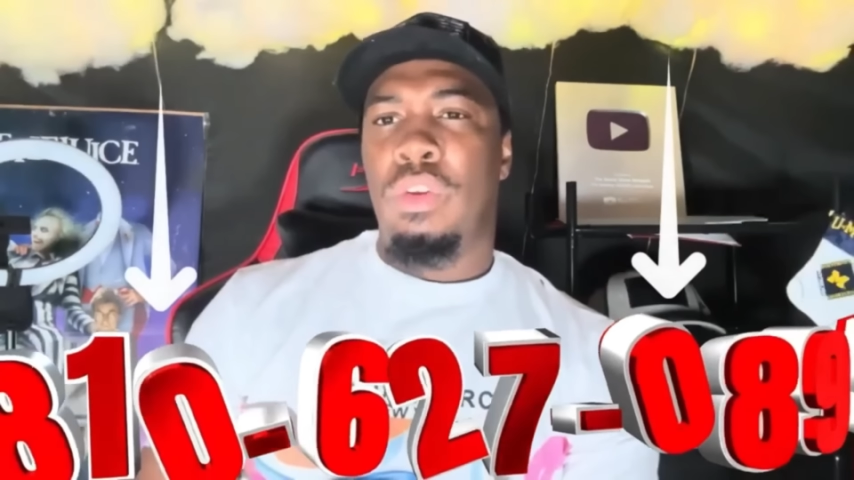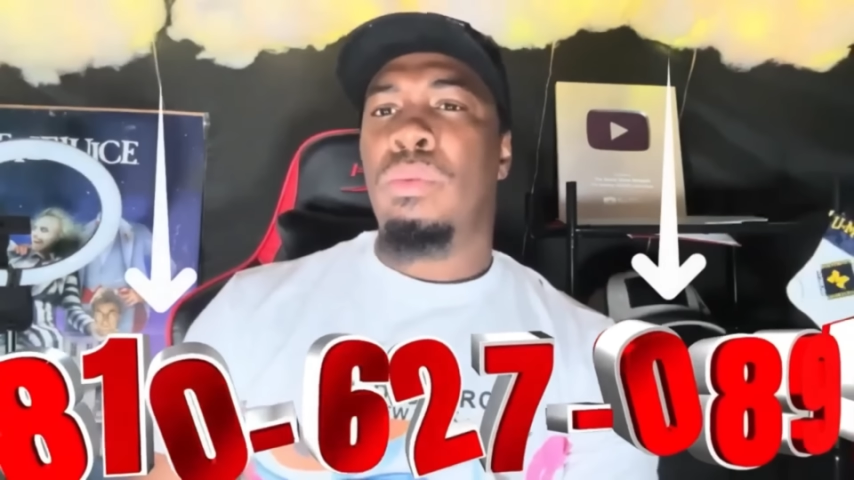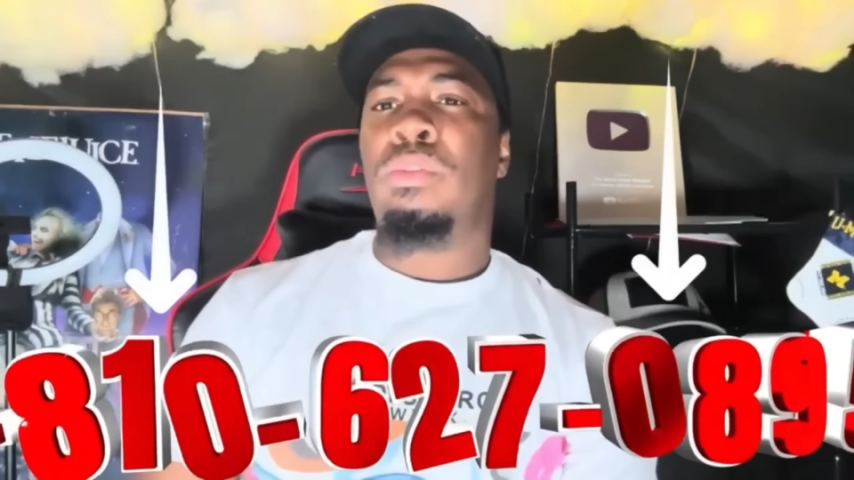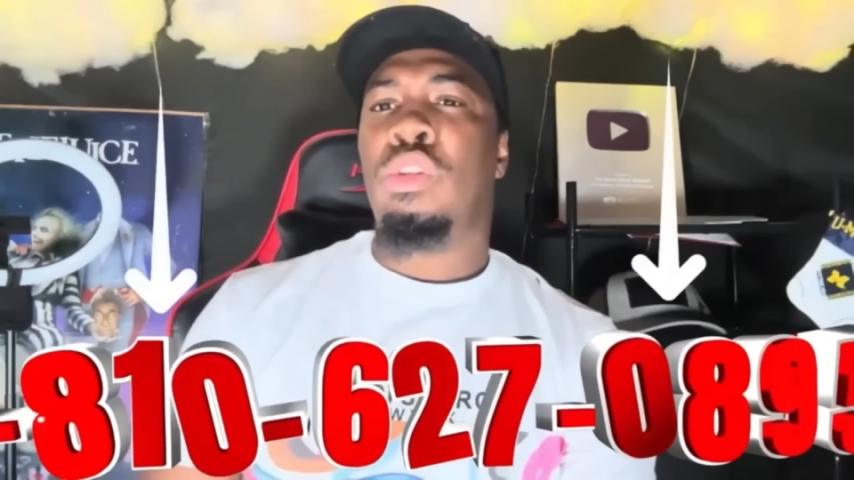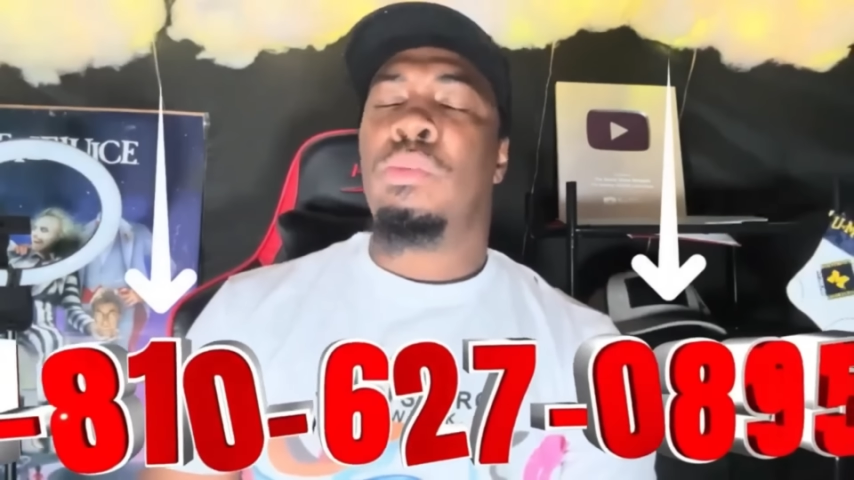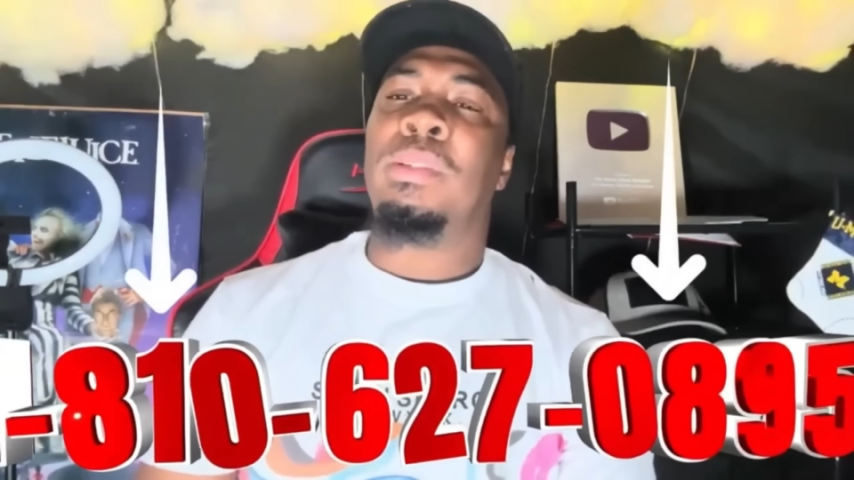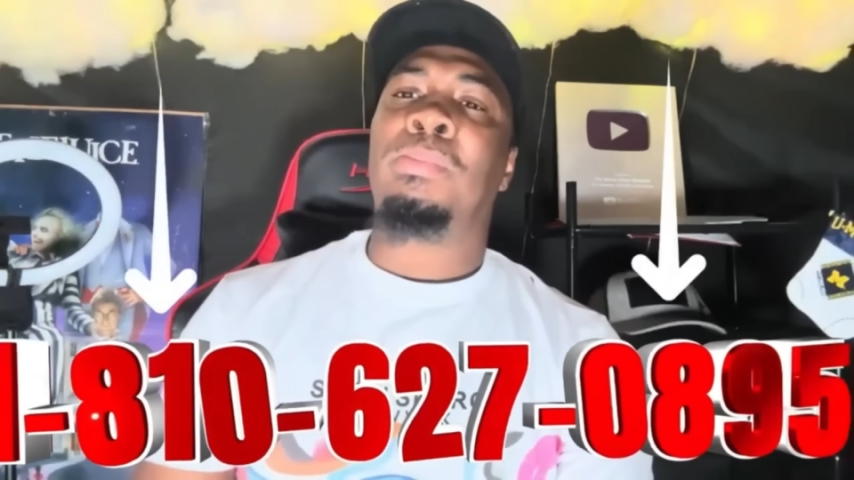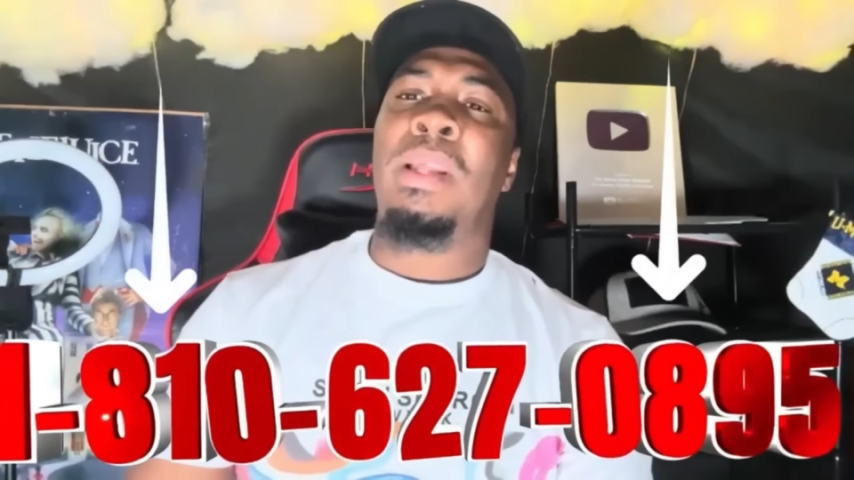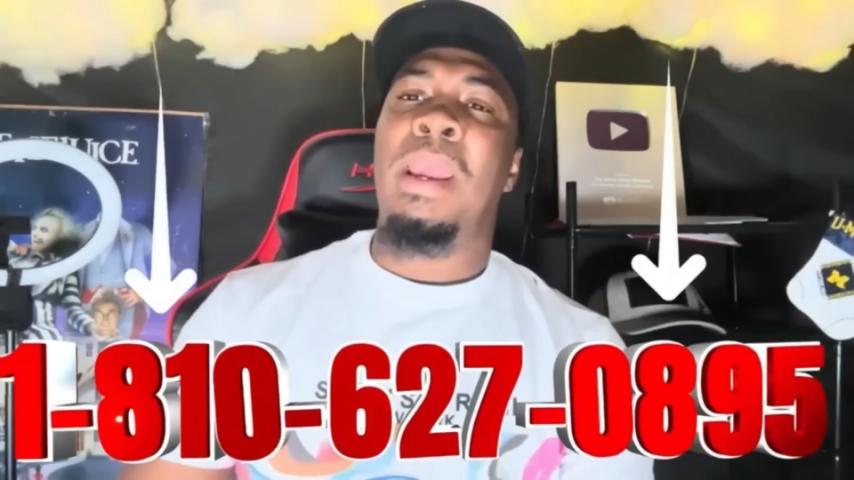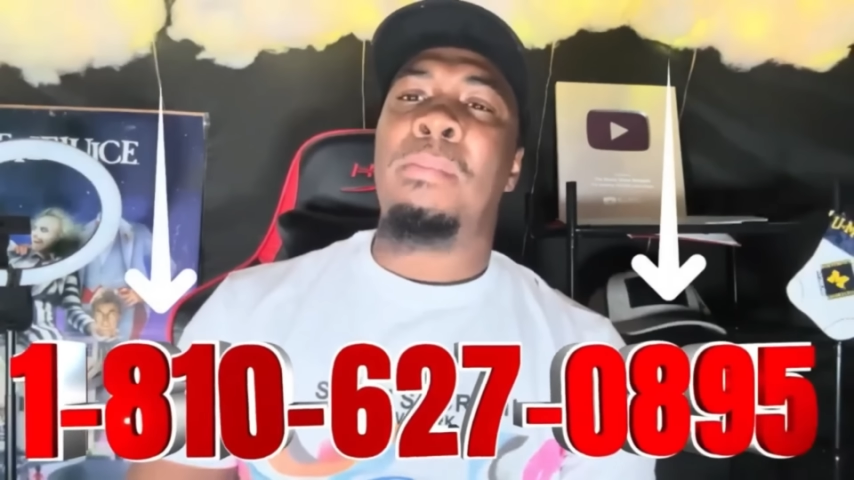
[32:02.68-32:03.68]
YouTube is
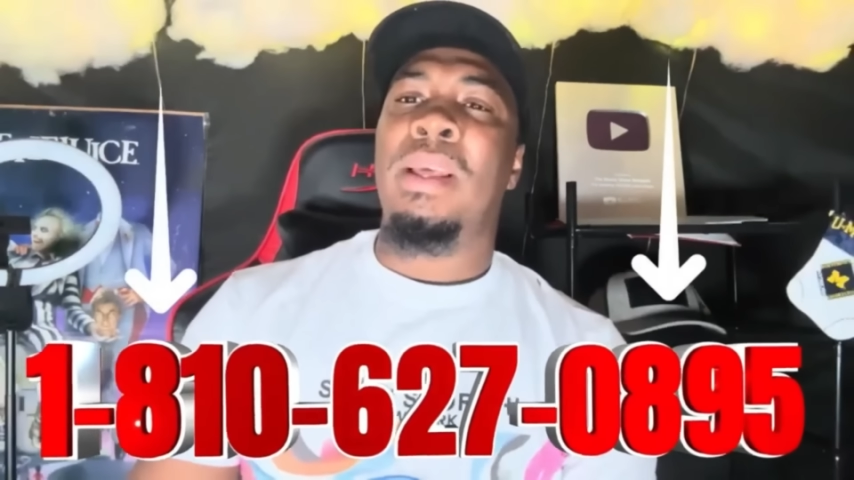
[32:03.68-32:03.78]
playing